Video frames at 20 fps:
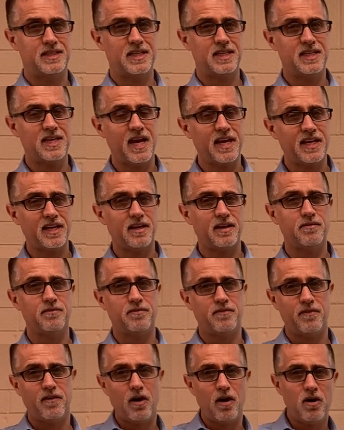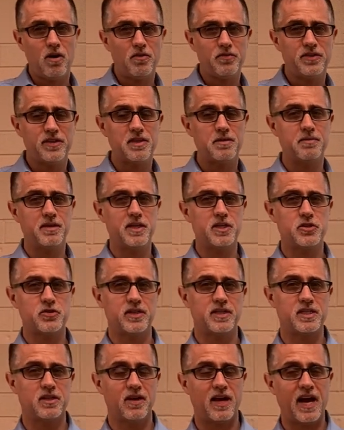did not get involved in the
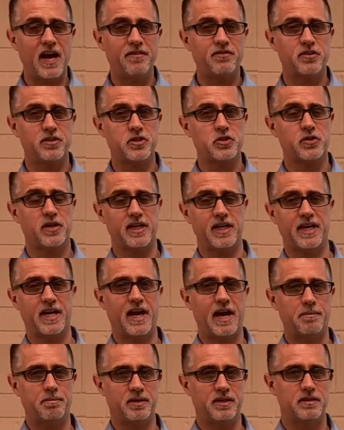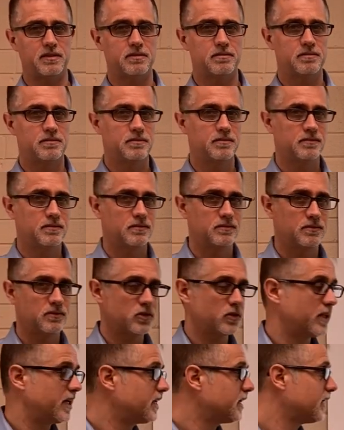ministry until after the training happened.
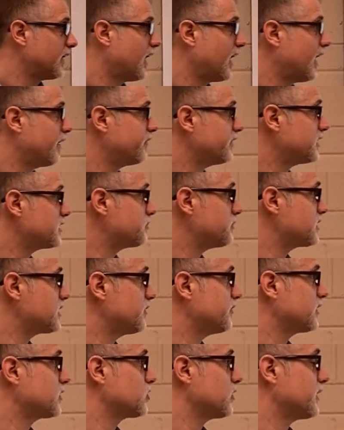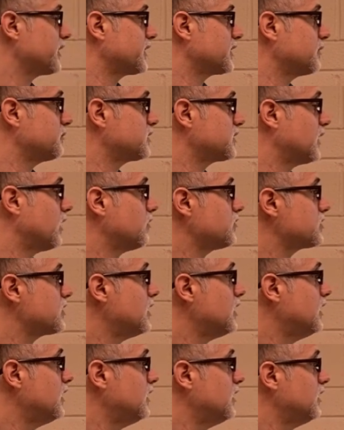So they did not have any specific training themselves.
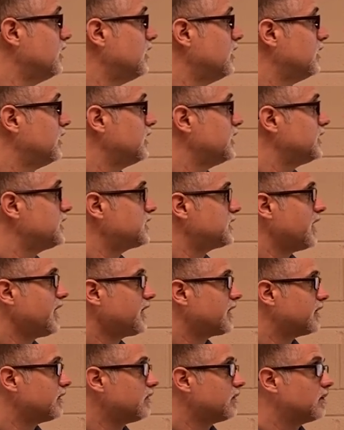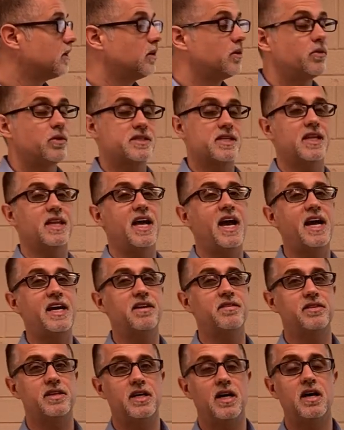Second was a
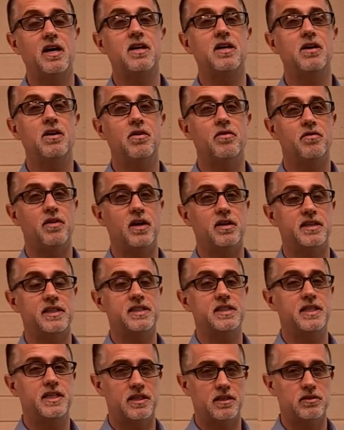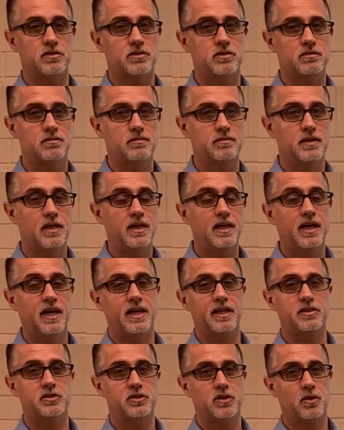lack of young volunteers.
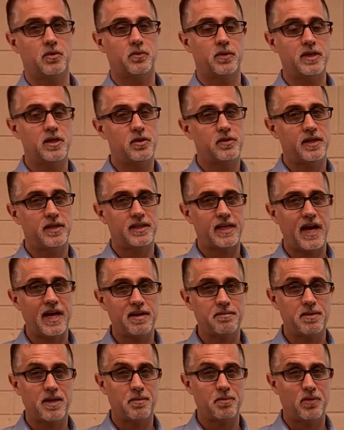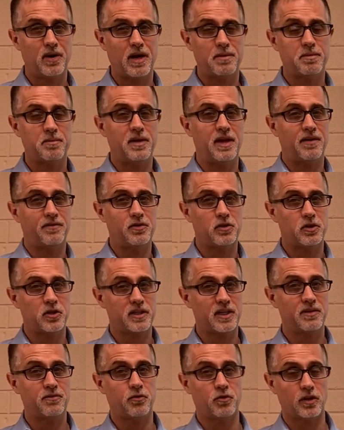And so we know that that can be a problem if you're
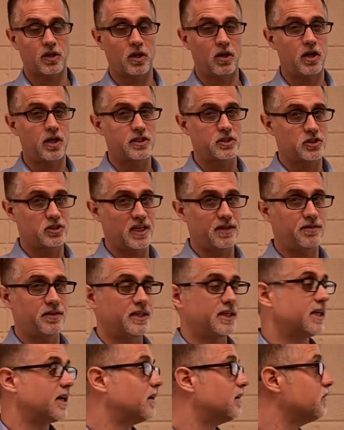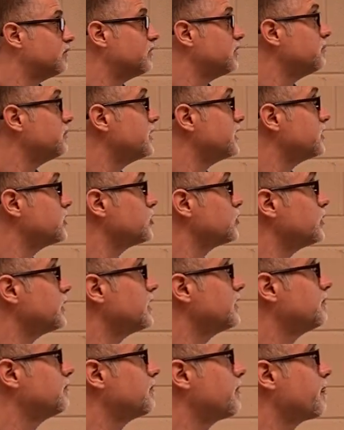looking for longevity of the
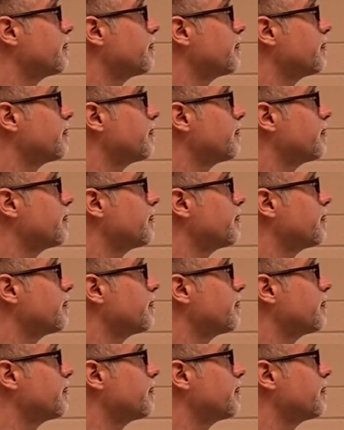ministry.